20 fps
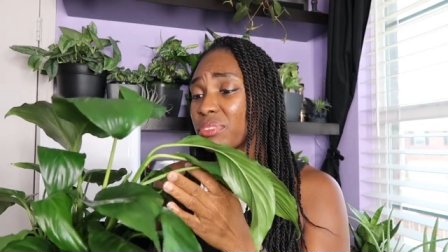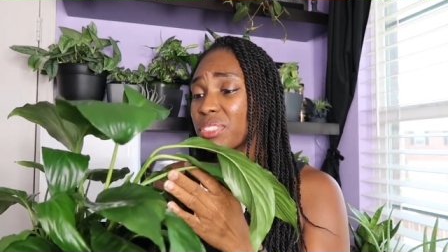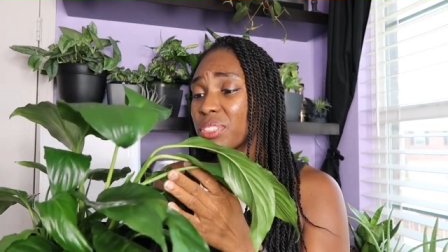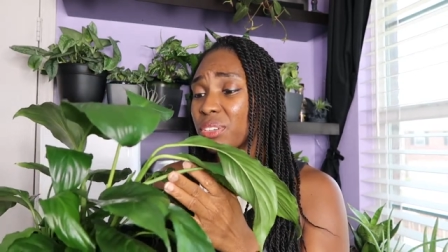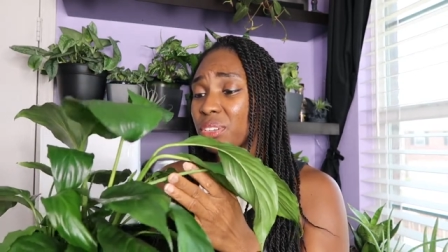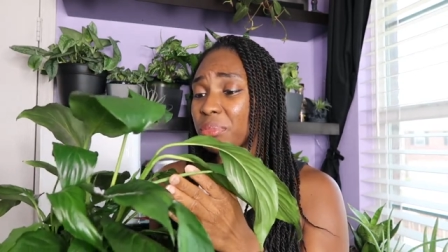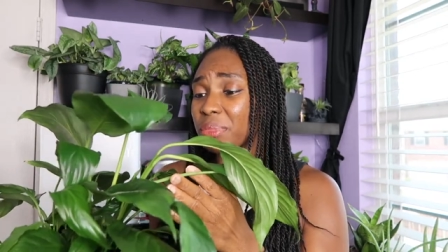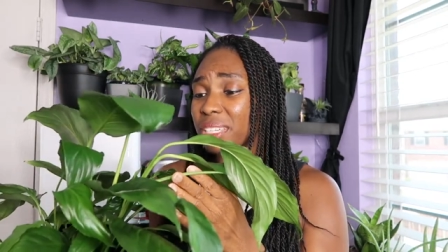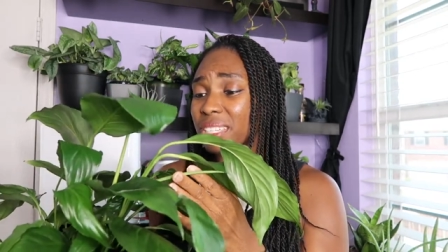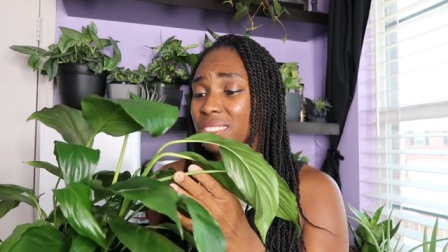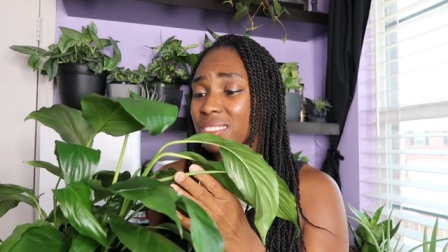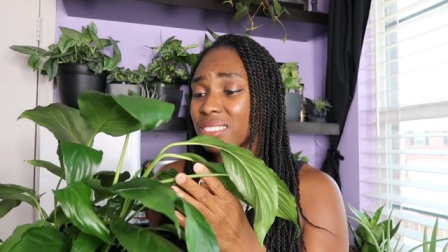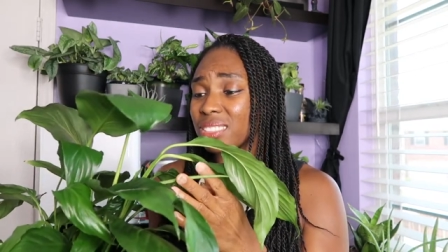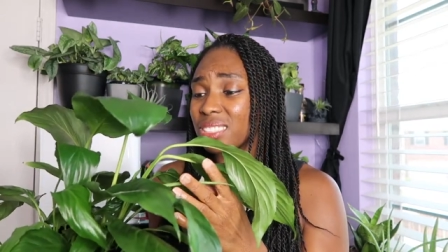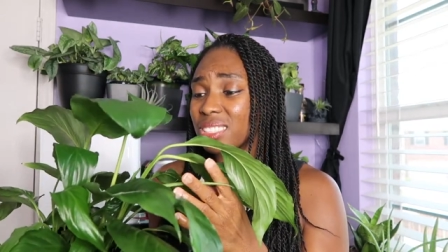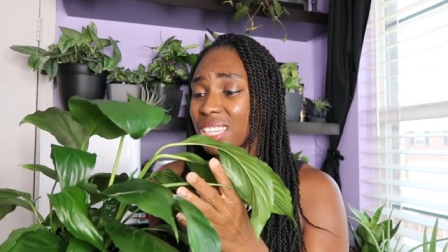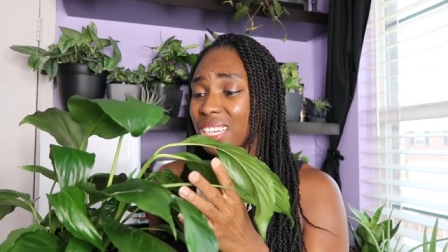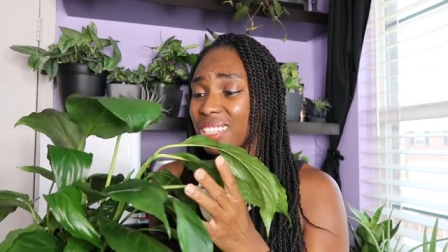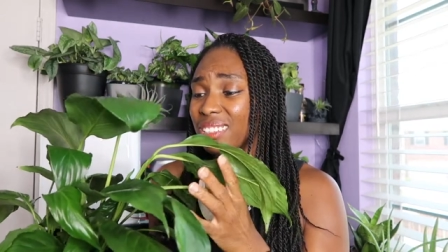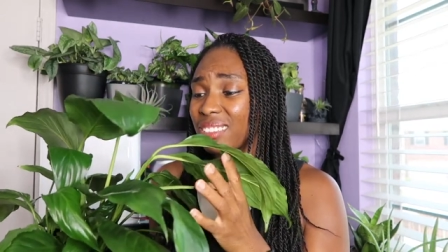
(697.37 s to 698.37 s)
so I mean,
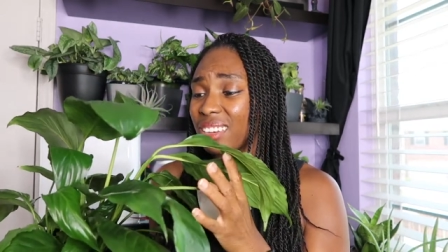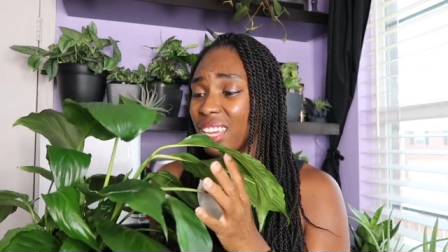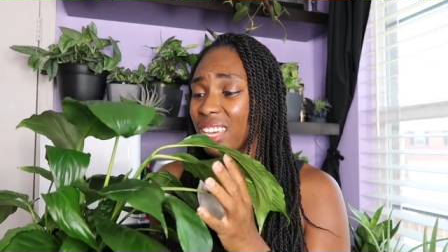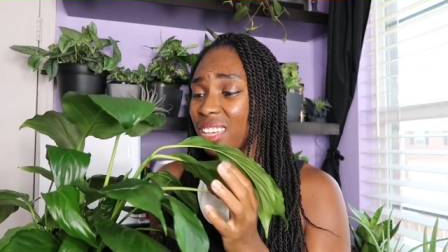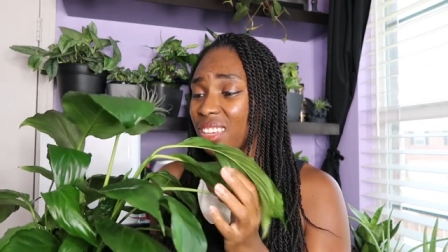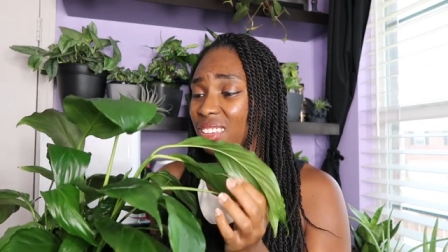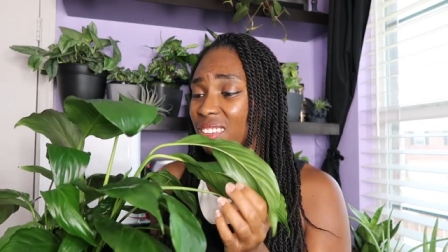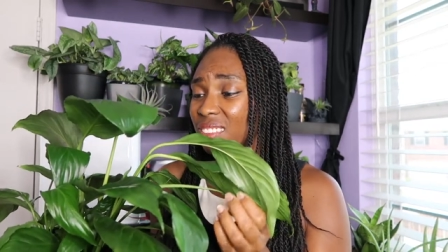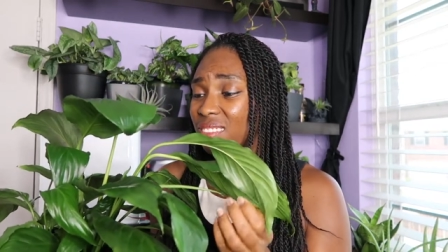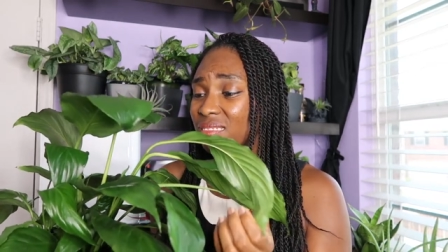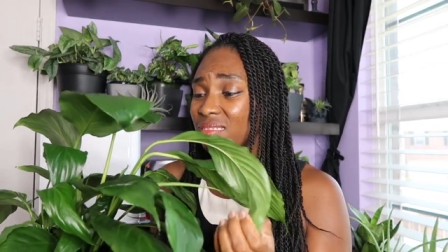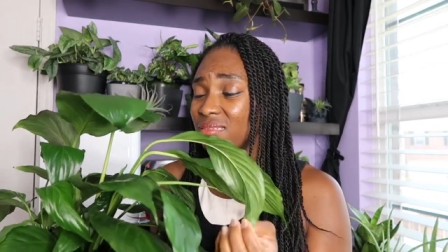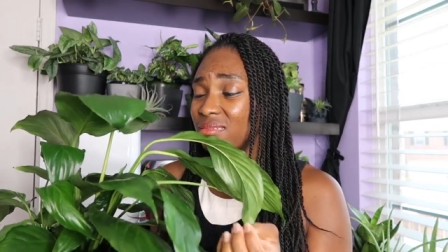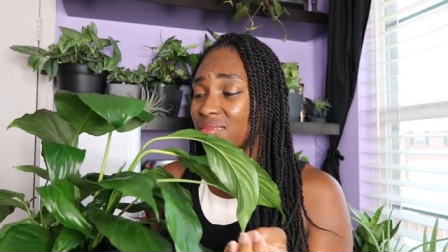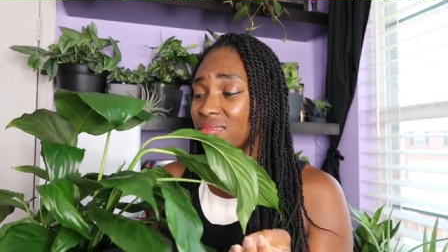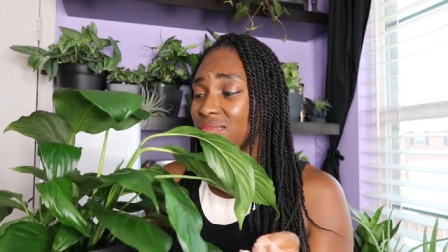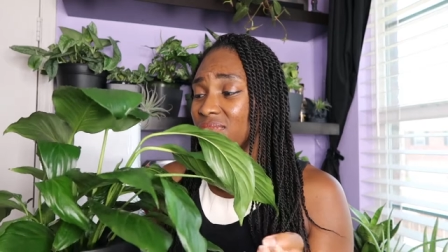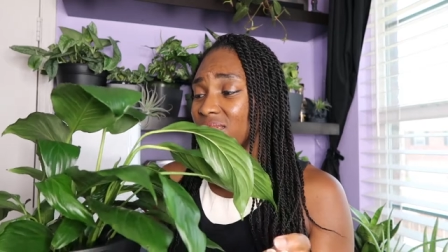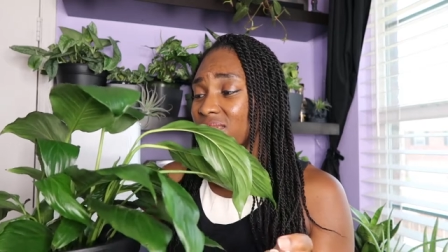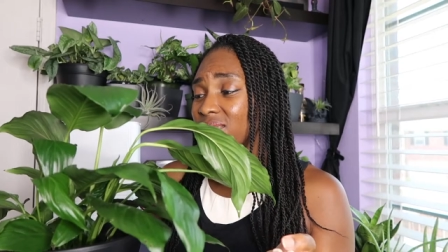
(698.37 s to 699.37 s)
she's not dead,
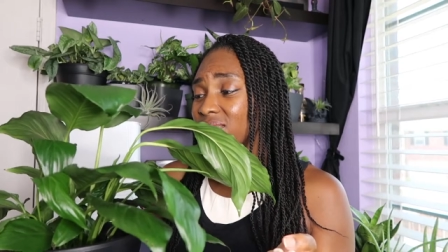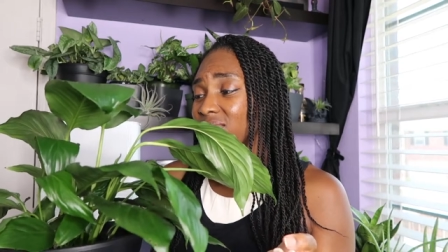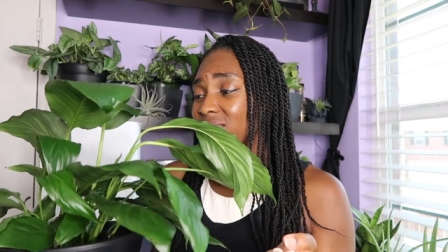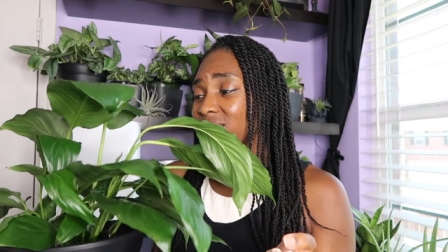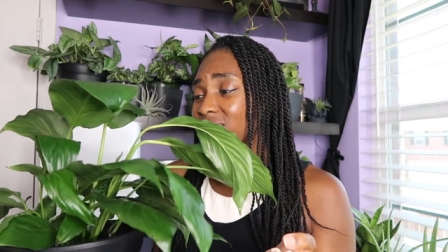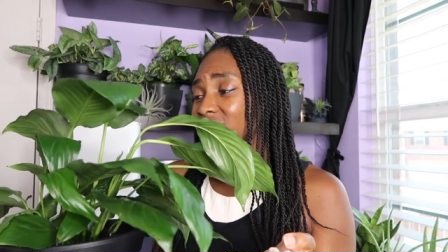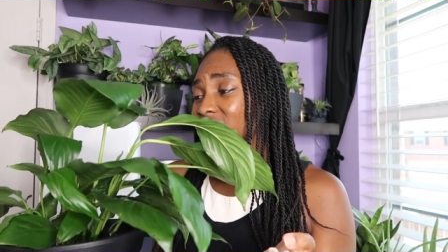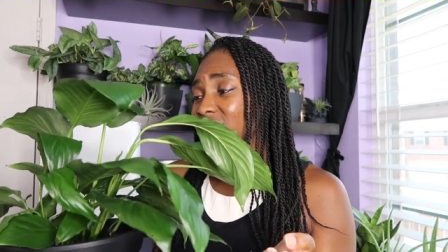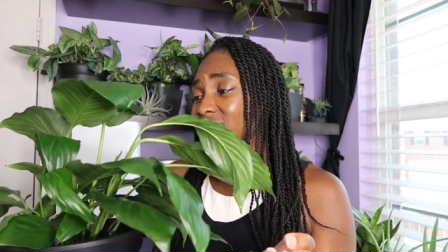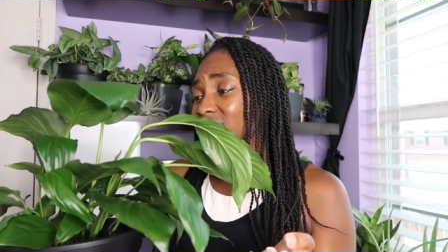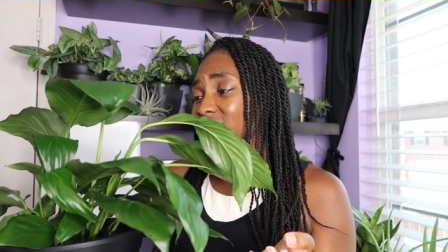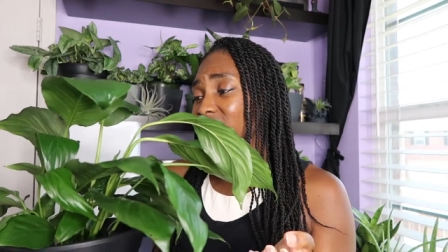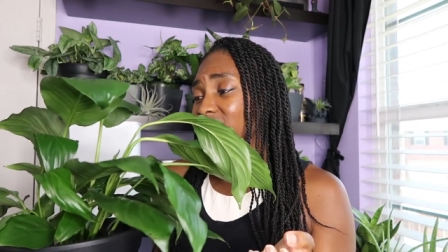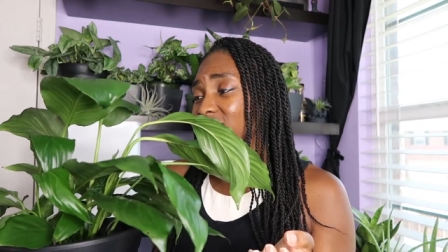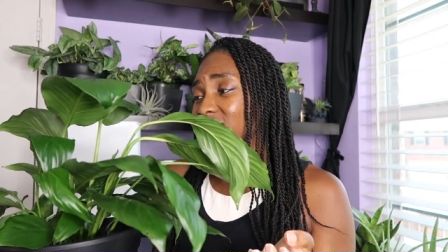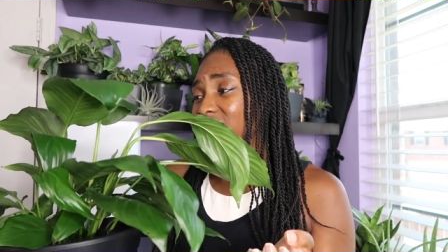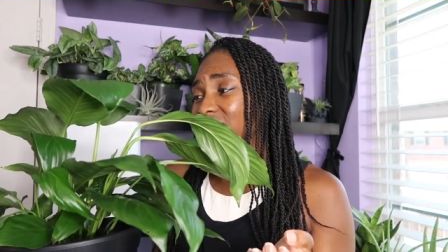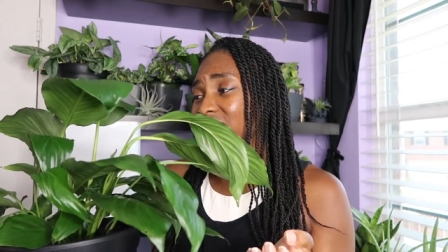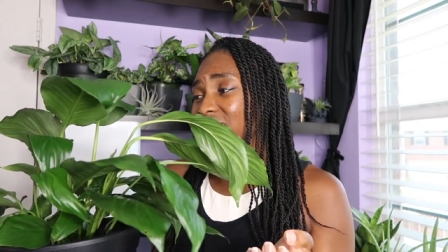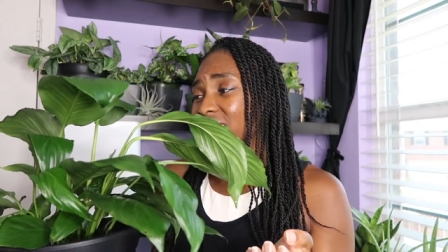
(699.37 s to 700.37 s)

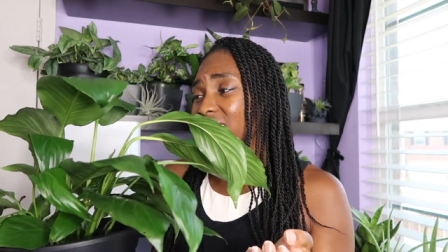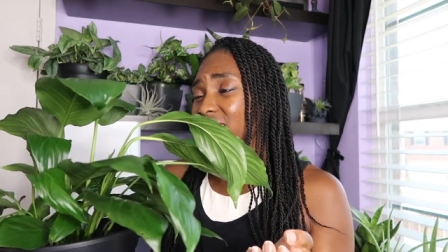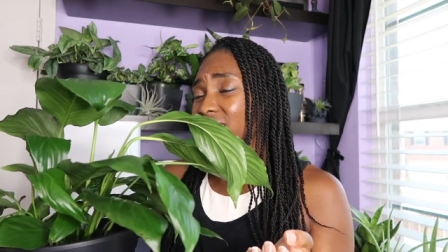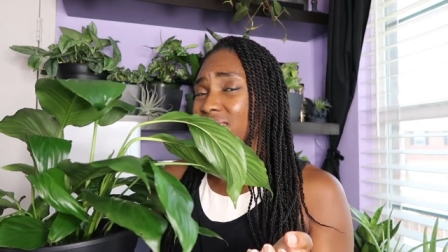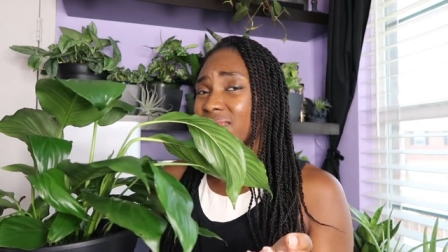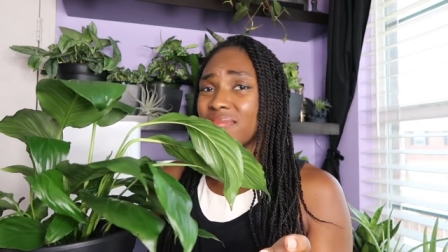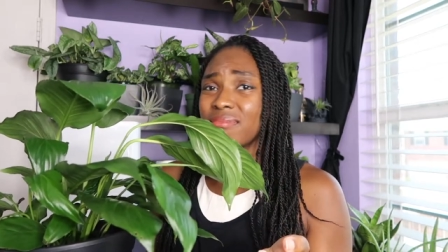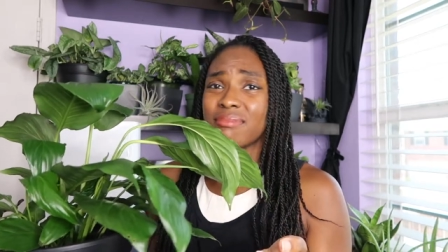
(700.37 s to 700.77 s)
right?